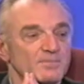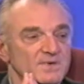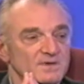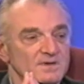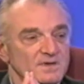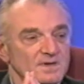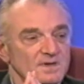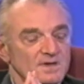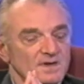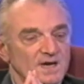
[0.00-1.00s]

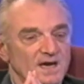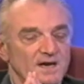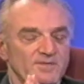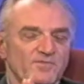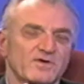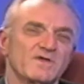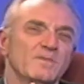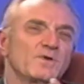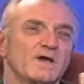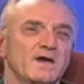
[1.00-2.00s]
For
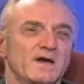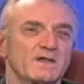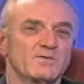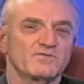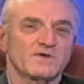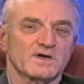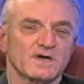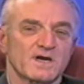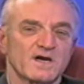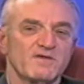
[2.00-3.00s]
example, there was a
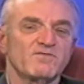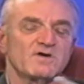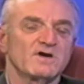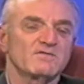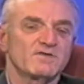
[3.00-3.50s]
cover of